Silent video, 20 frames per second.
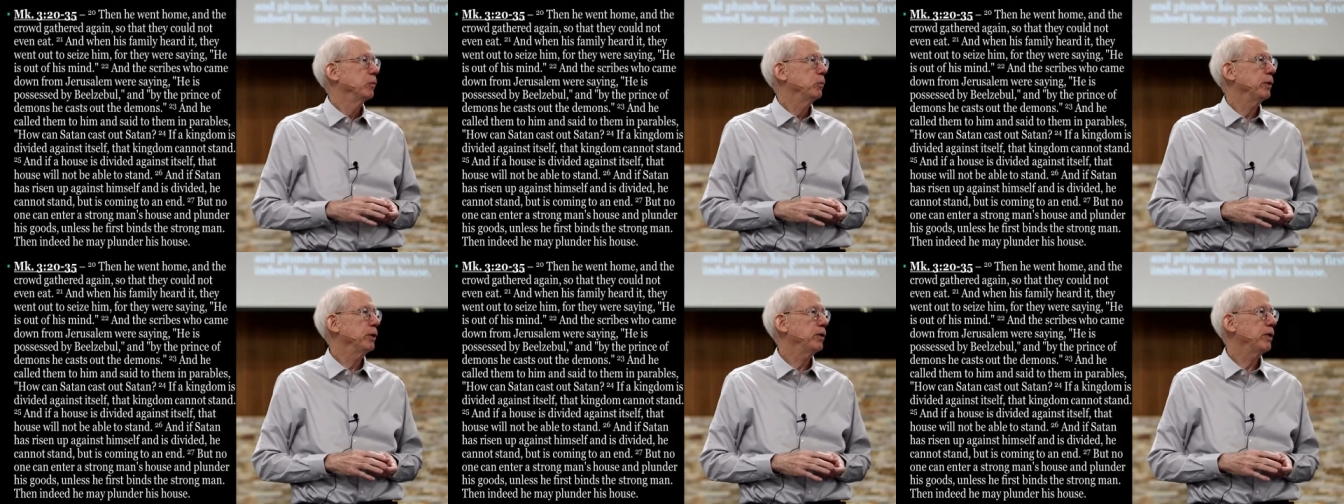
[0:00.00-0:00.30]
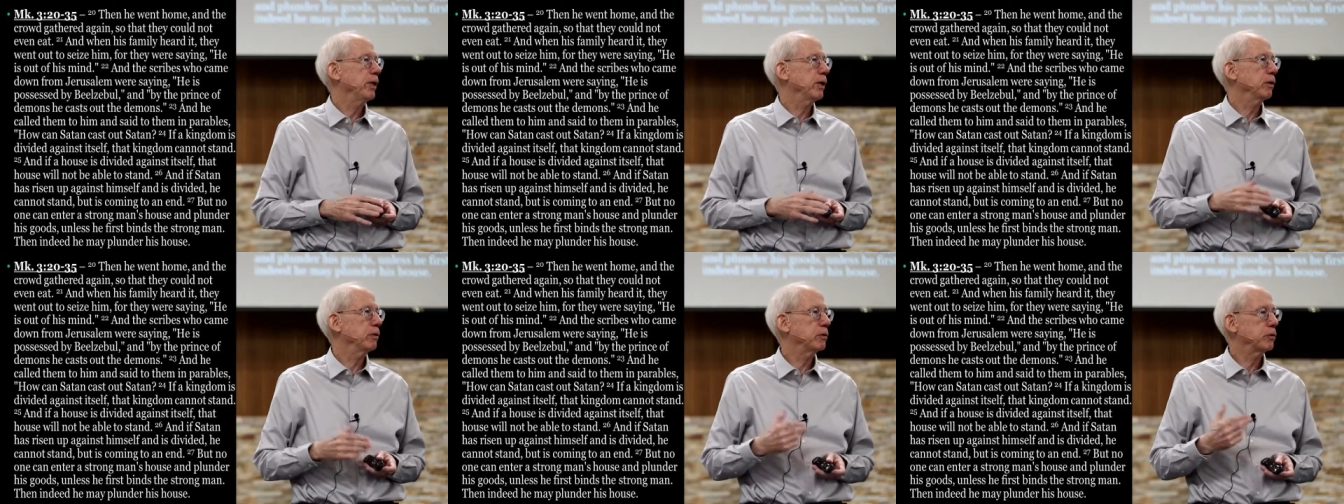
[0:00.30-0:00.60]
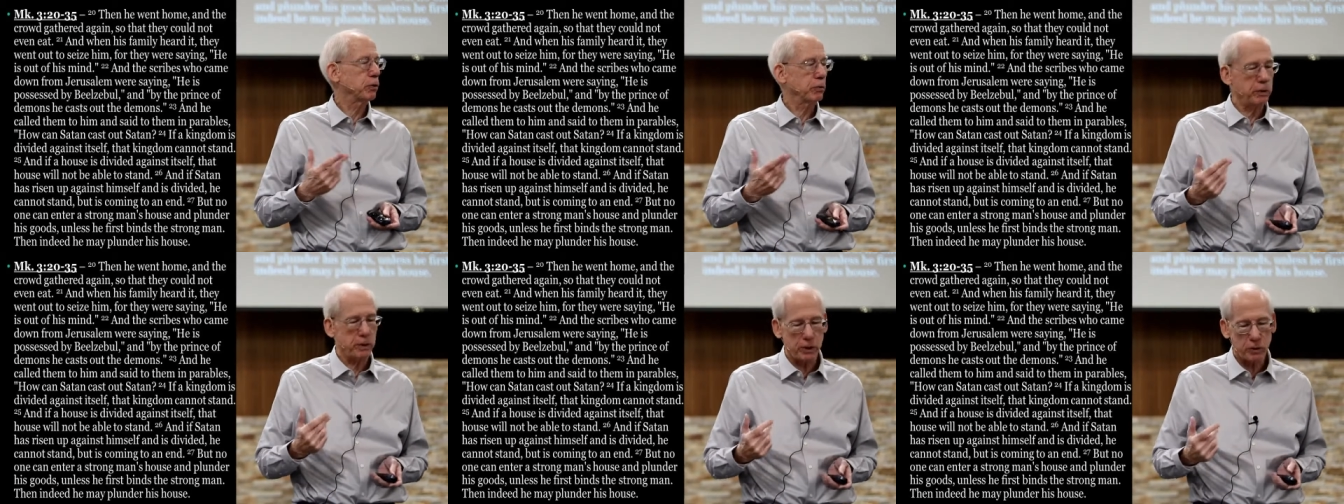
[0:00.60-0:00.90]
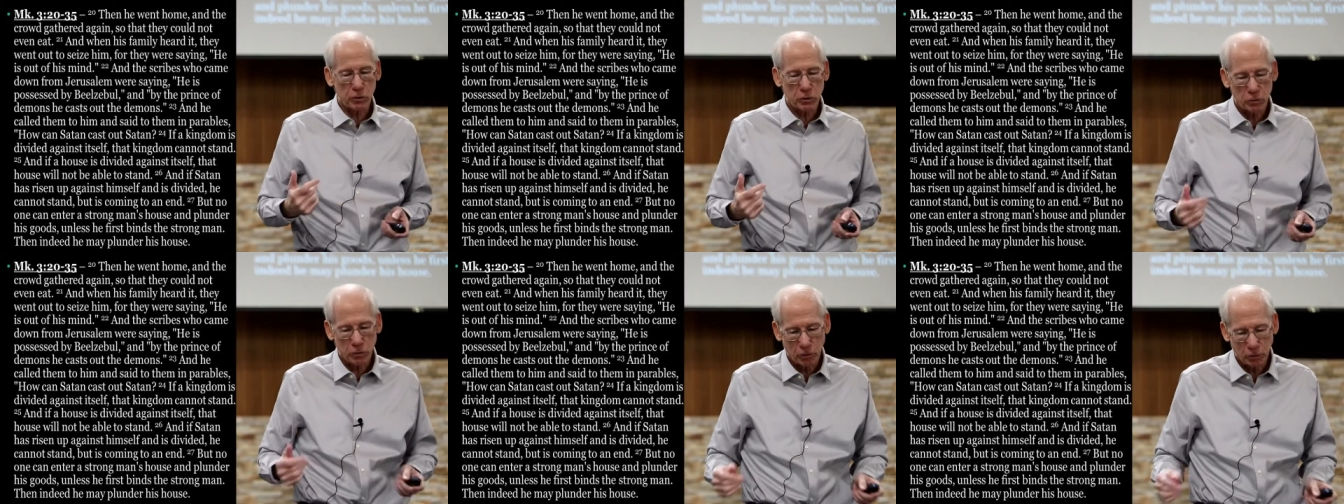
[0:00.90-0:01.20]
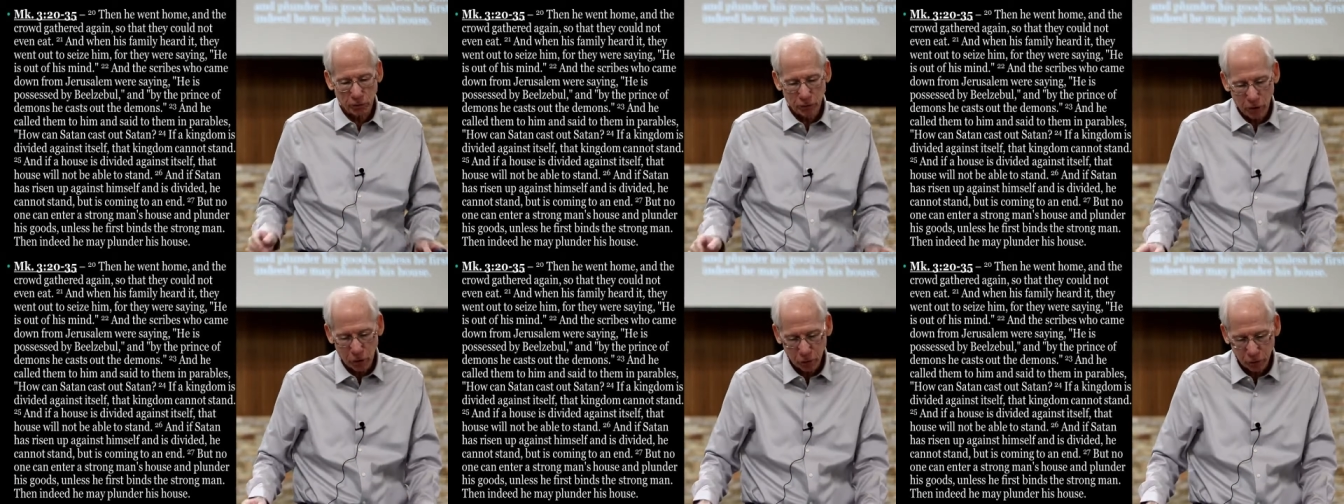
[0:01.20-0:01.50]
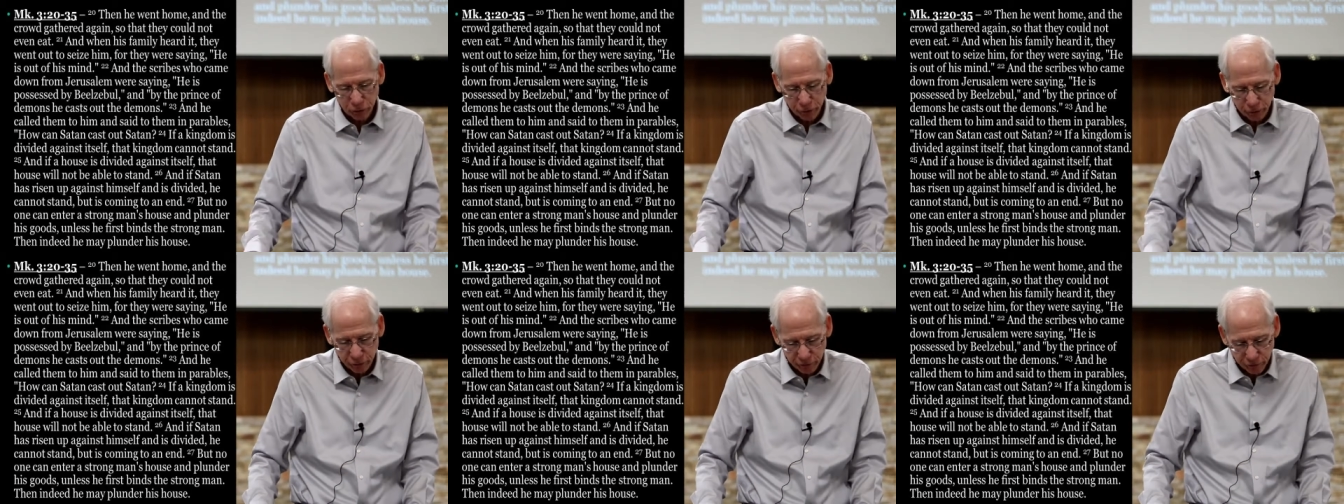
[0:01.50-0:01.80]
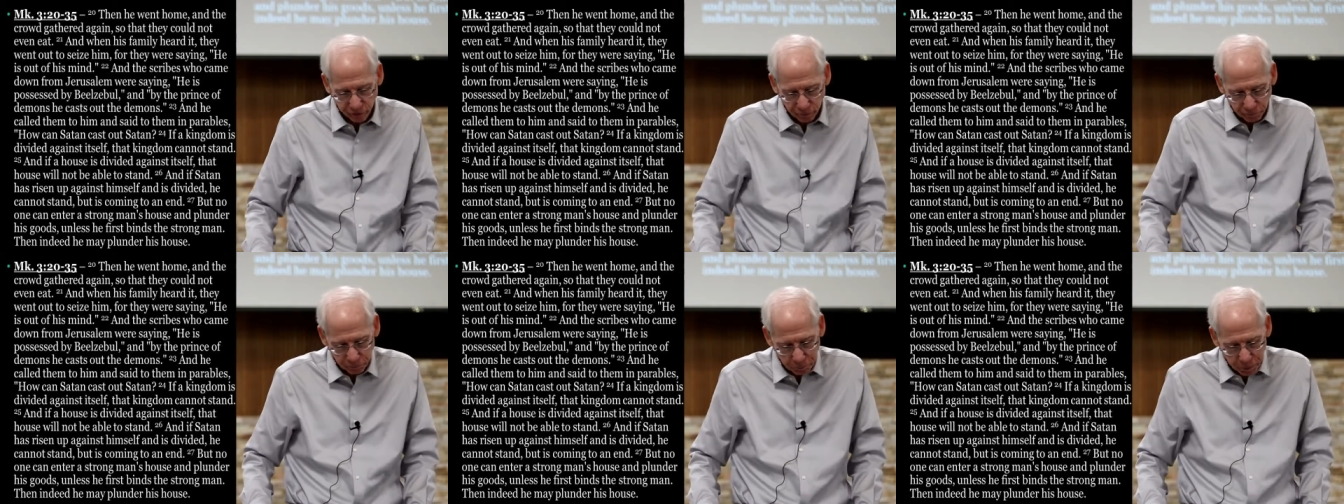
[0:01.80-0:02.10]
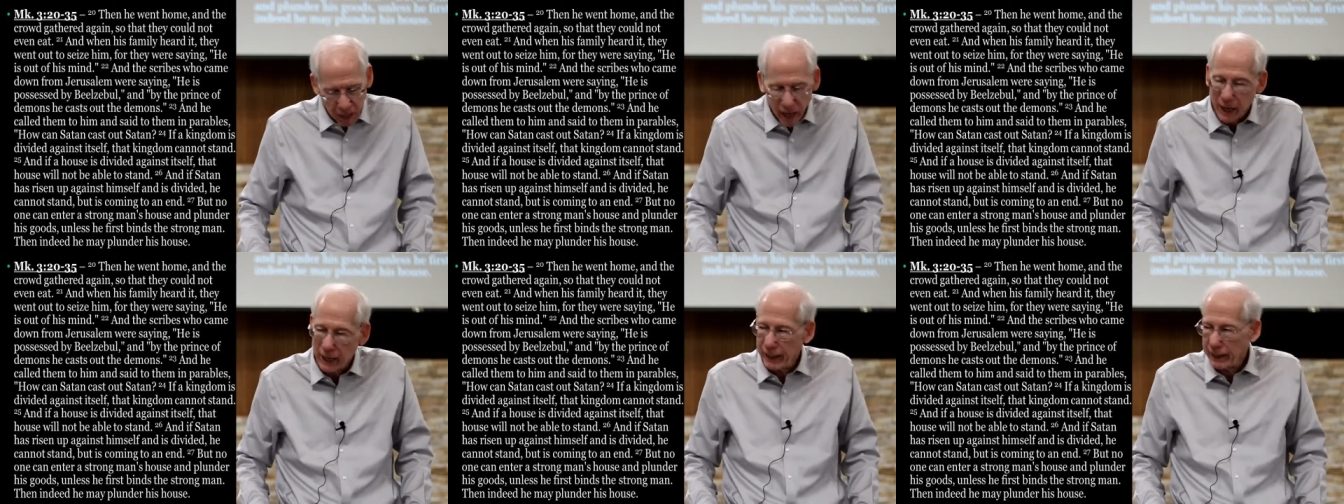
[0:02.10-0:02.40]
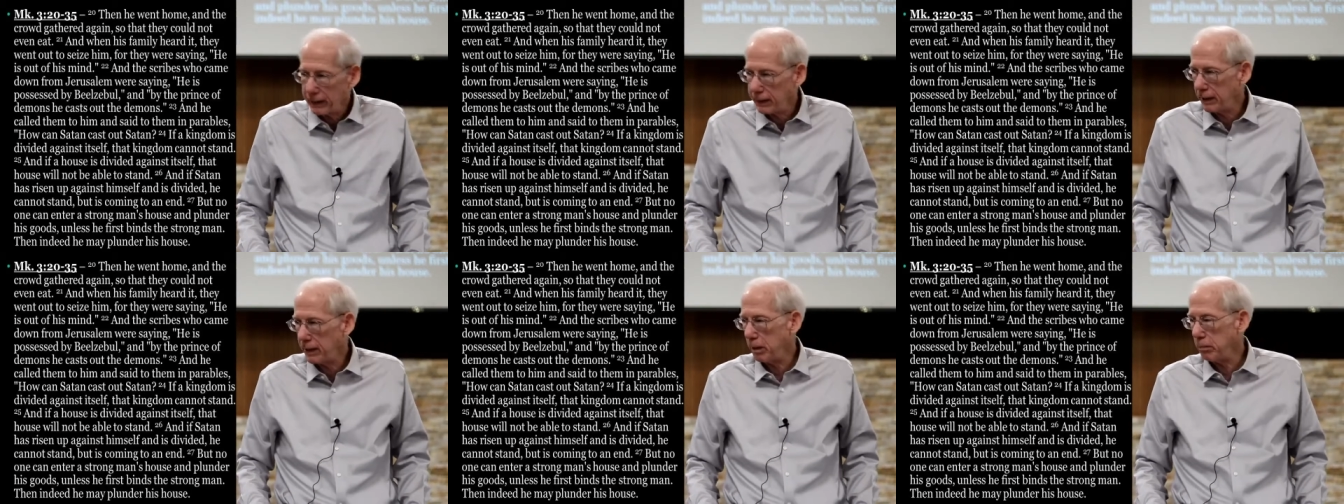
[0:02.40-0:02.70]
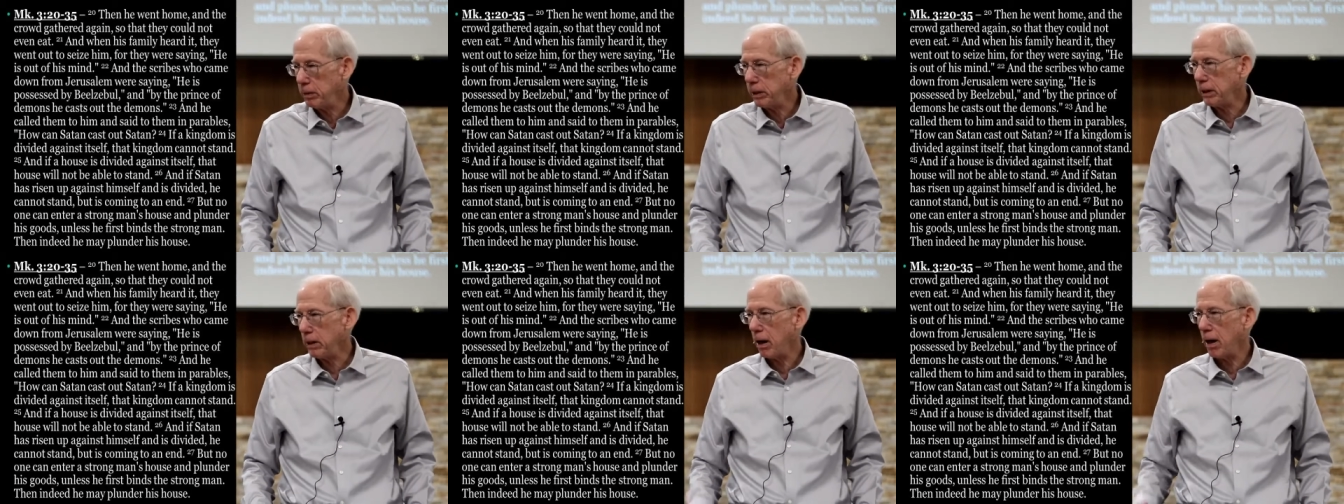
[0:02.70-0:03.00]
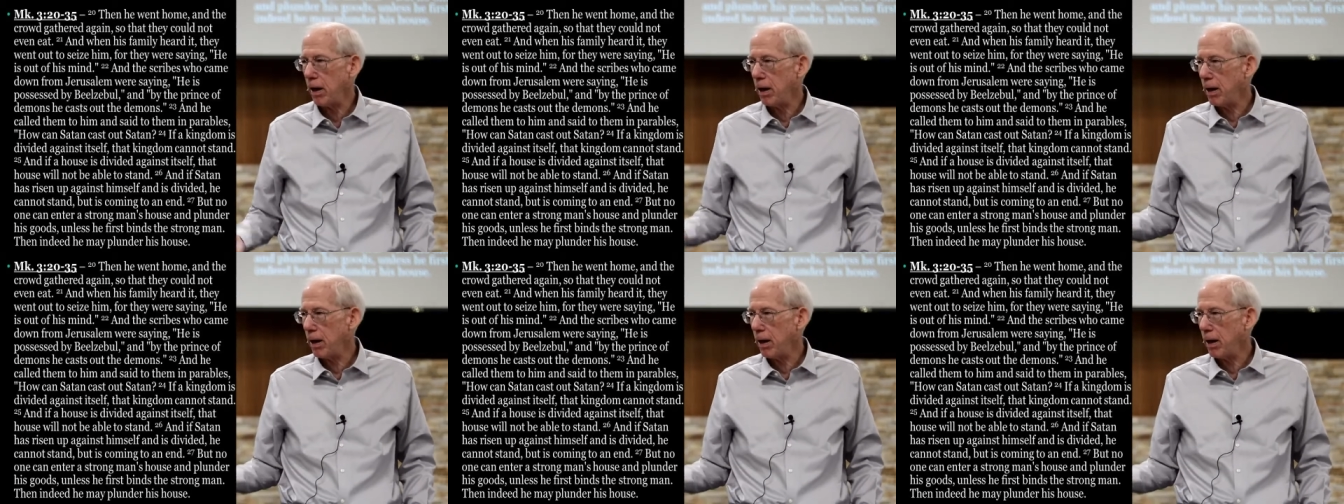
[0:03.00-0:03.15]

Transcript: with their traditional notions of piety, I mean,